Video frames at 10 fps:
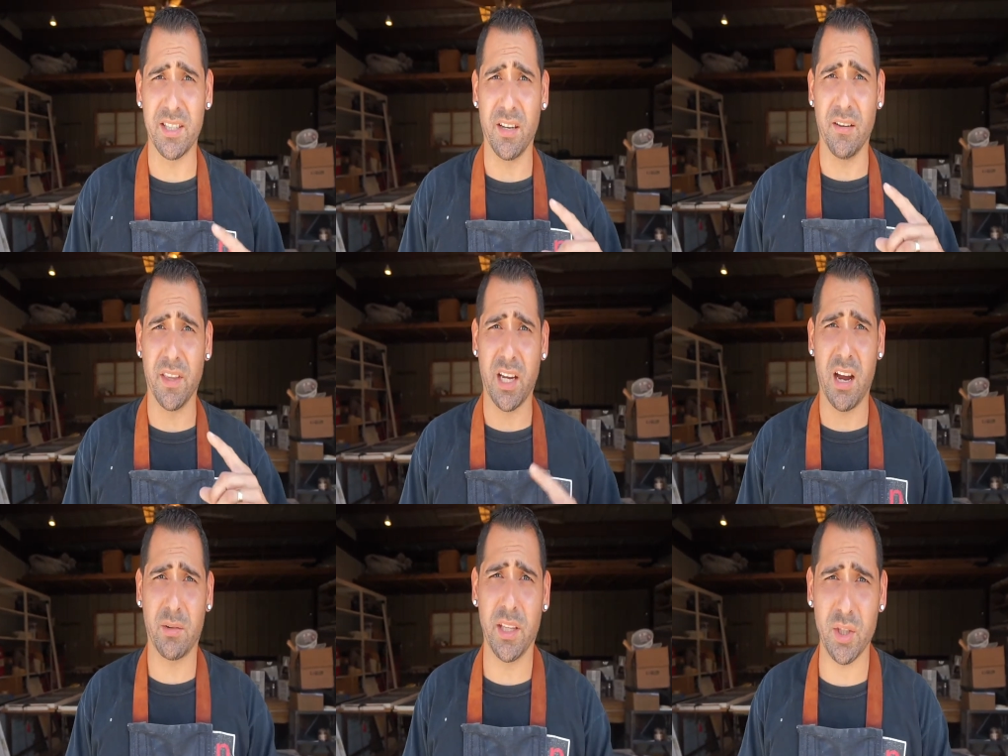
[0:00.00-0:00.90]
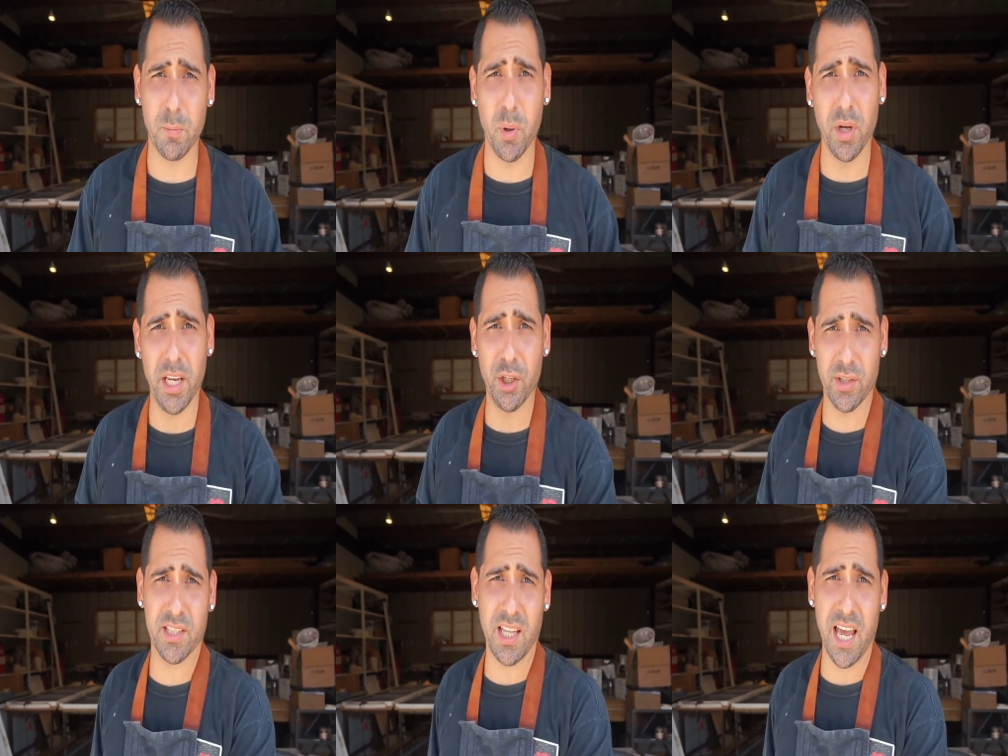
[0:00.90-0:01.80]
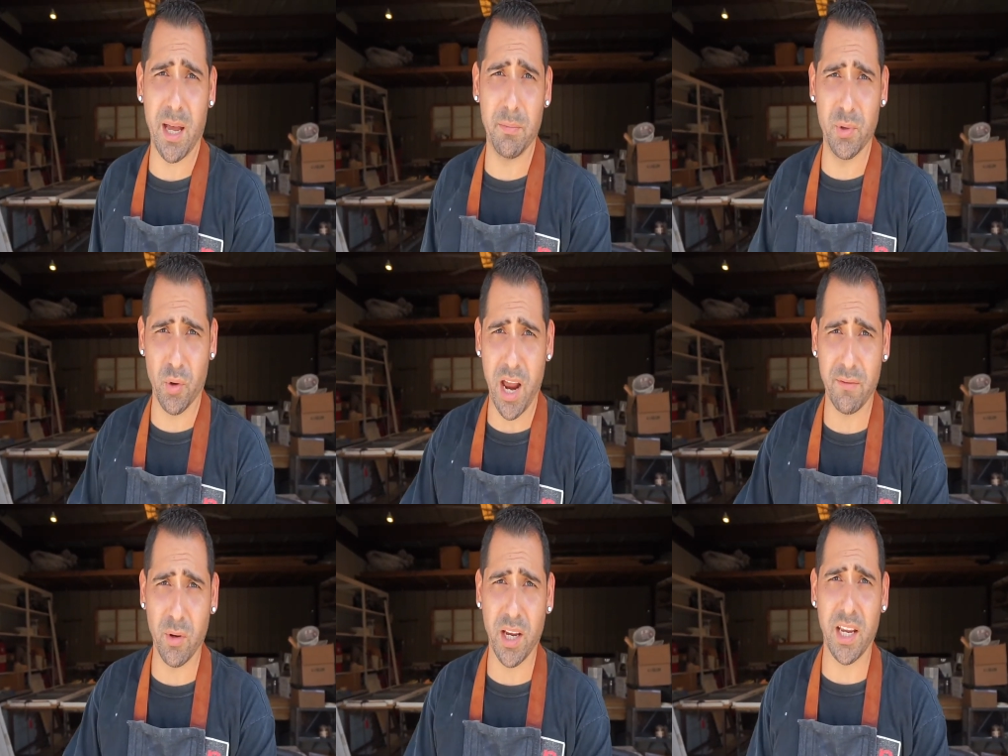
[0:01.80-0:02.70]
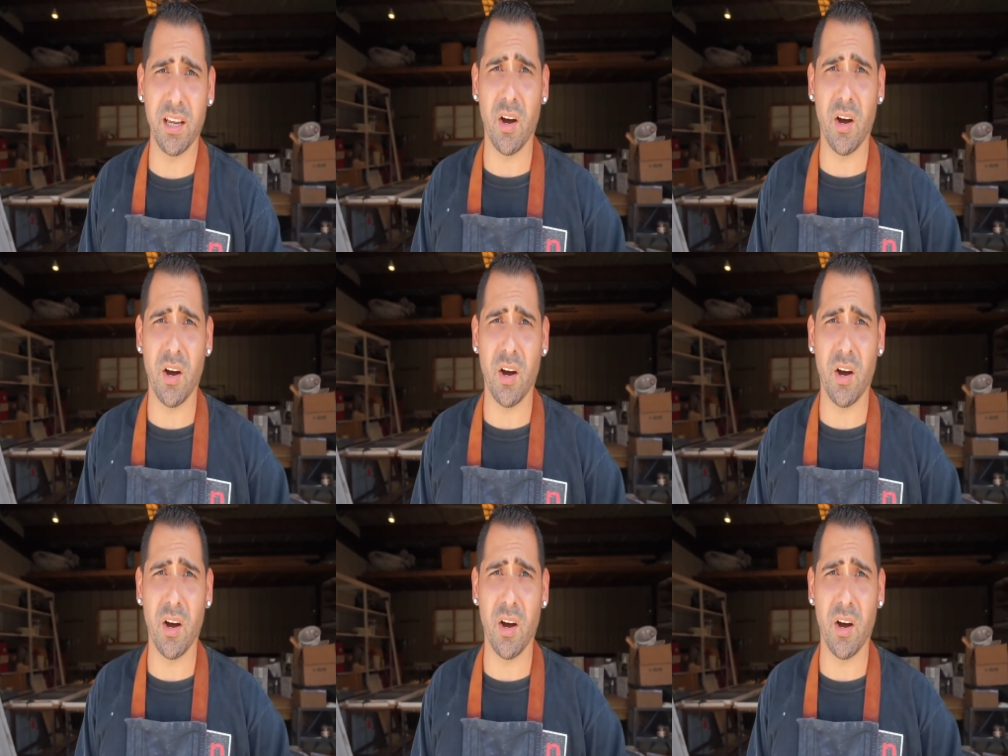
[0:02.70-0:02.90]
of the concrete that you put in your slab driveway,